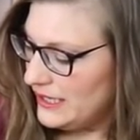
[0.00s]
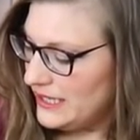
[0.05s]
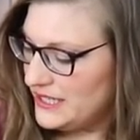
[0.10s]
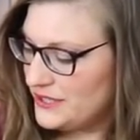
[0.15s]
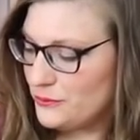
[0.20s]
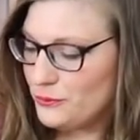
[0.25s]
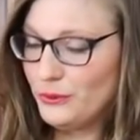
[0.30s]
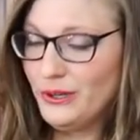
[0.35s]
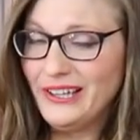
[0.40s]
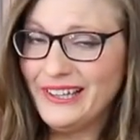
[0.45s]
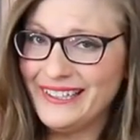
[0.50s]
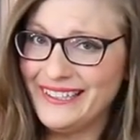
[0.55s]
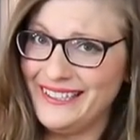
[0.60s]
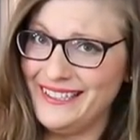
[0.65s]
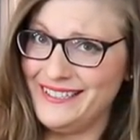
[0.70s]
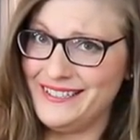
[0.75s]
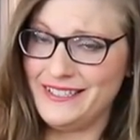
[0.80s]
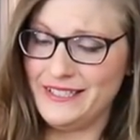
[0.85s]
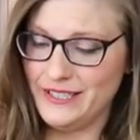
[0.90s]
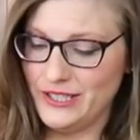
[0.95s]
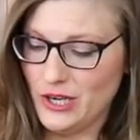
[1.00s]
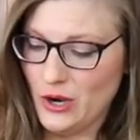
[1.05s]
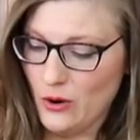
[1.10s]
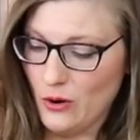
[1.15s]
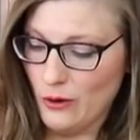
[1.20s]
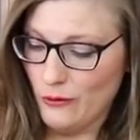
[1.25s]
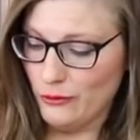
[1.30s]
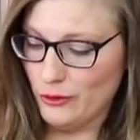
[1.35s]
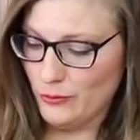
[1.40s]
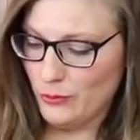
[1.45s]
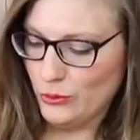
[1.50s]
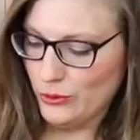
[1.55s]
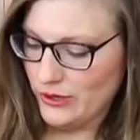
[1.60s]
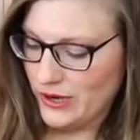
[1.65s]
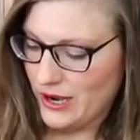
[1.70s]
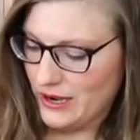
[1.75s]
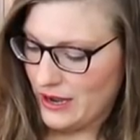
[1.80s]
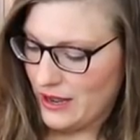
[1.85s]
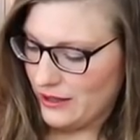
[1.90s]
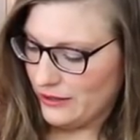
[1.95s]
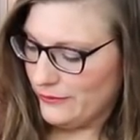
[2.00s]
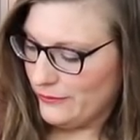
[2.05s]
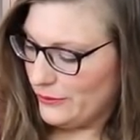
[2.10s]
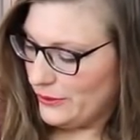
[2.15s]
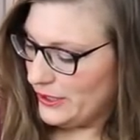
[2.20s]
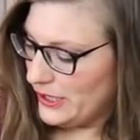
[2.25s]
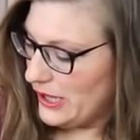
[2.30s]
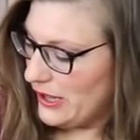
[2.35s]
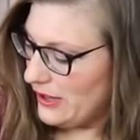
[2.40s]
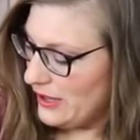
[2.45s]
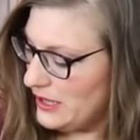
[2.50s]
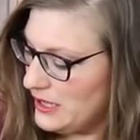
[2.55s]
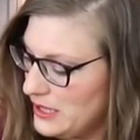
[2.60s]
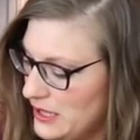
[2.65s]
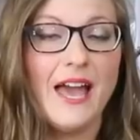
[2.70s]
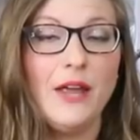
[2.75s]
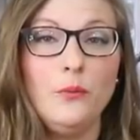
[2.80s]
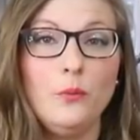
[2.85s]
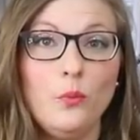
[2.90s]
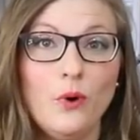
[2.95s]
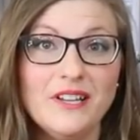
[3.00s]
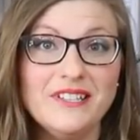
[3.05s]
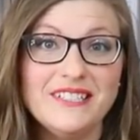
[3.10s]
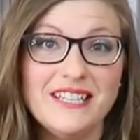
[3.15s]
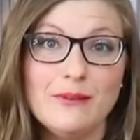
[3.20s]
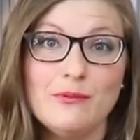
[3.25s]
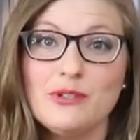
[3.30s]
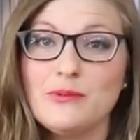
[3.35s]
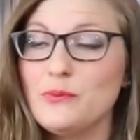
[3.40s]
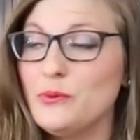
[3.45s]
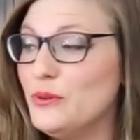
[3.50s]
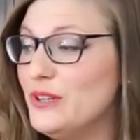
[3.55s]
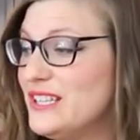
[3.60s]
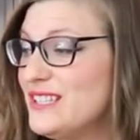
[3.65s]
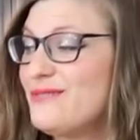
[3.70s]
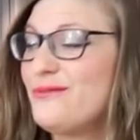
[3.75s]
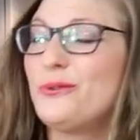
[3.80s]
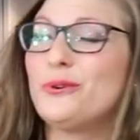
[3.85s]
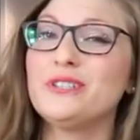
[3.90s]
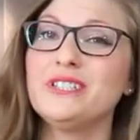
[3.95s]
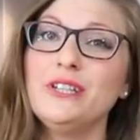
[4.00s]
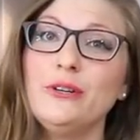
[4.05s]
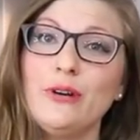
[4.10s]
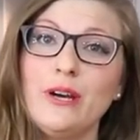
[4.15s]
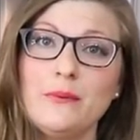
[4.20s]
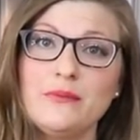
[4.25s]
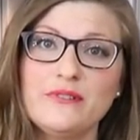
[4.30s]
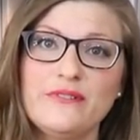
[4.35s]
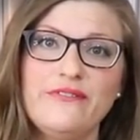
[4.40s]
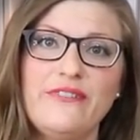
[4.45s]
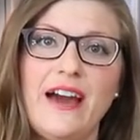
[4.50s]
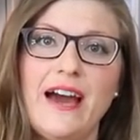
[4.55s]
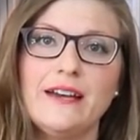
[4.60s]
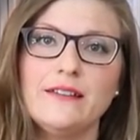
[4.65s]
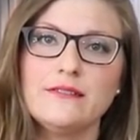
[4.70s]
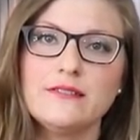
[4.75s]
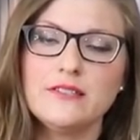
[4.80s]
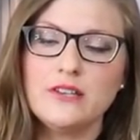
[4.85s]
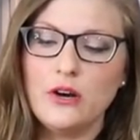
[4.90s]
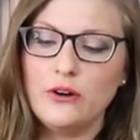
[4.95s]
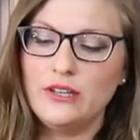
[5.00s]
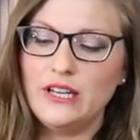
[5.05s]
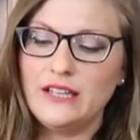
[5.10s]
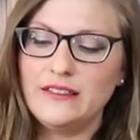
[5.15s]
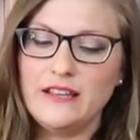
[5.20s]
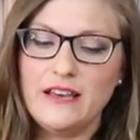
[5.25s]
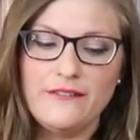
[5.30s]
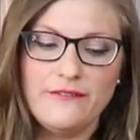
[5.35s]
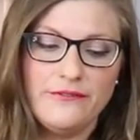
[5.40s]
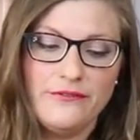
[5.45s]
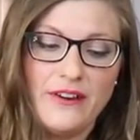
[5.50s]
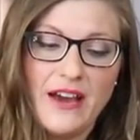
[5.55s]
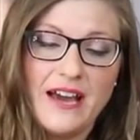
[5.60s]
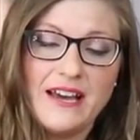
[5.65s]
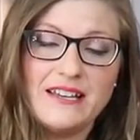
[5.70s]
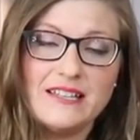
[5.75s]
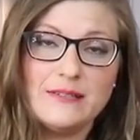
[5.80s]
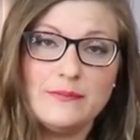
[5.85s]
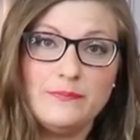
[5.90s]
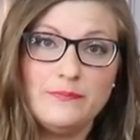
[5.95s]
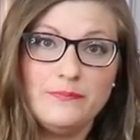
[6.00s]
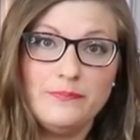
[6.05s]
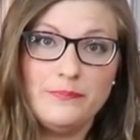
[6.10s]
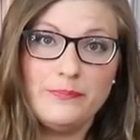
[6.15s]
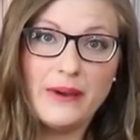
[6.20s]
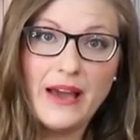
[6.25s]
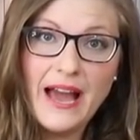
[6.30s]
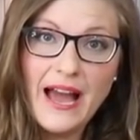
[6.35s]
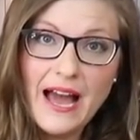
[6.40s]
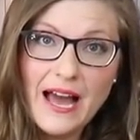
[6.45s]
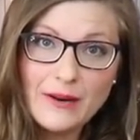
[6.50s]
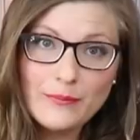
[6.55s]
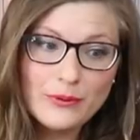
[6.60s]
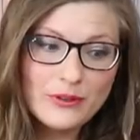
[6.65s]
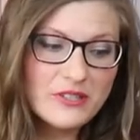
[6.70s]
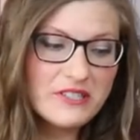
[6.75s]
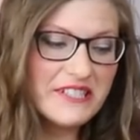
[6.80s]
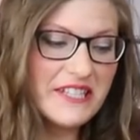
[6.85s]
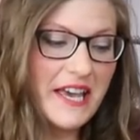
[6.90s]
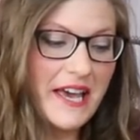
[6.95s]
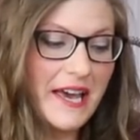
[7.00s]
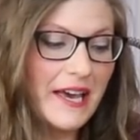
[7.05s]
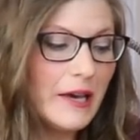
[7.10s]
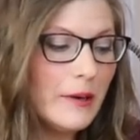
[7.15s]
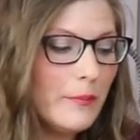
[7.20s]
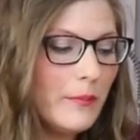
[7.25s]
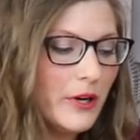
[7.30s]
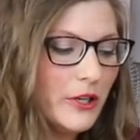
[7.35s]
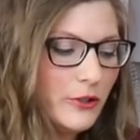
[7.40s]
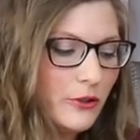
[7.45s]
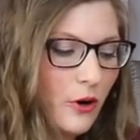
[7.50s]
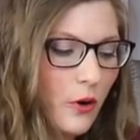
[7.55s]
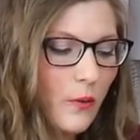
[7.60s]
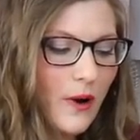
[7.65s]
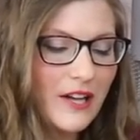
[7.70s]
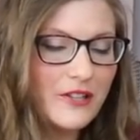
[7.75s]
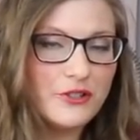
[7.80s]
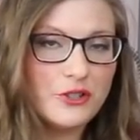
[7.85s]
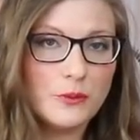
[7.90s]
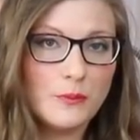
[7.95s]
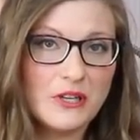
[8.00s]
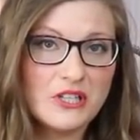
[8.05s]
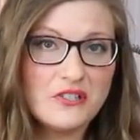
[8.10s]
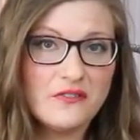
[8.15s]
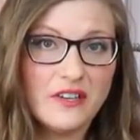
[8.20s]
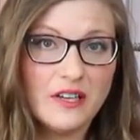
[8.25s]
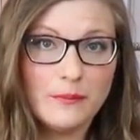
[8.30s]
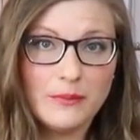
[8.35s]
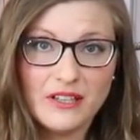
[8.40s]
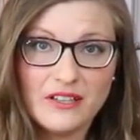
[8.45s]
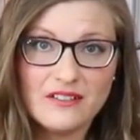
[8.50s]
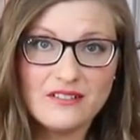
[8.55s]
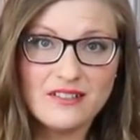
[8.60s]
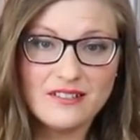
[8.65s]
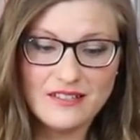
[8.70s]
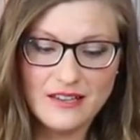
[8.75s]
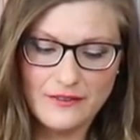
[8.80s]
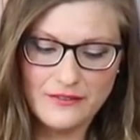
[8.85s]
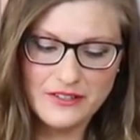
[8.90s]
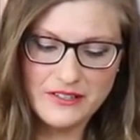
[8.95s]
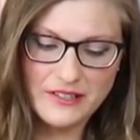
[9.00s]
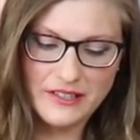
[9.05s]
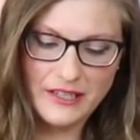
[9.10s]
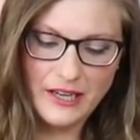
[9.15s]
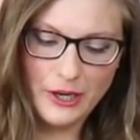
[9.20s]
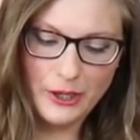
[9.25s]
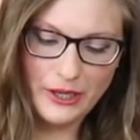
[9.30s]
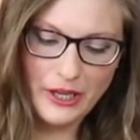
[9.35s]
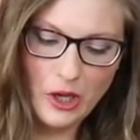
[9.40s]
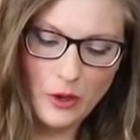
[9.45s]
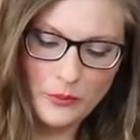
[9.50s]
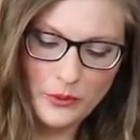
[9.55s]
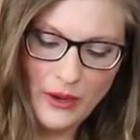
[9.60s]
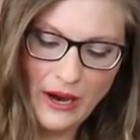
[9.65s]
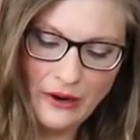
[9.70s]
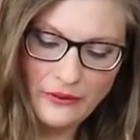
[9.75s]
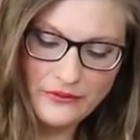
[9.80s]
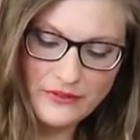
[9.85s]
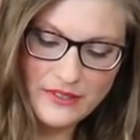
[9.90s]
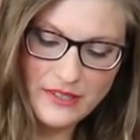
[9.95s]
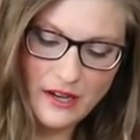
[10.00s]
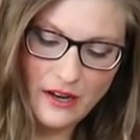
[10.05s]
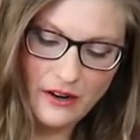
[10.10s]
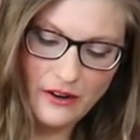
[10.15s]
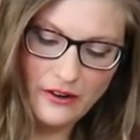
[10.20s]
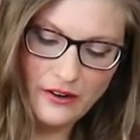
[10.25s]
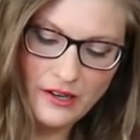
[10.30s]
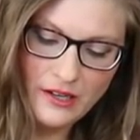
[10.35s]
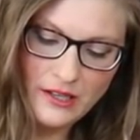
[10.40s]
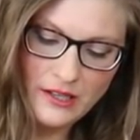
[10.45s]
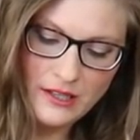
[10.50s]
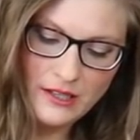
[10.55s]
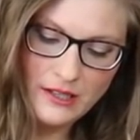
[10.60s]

is really easy to go overboard on olive oil. And 1 tablespoon is 14 grams of fat. So not that fat is bad per se, but you don't want too much of it because that's obviously not gonna help you out. So,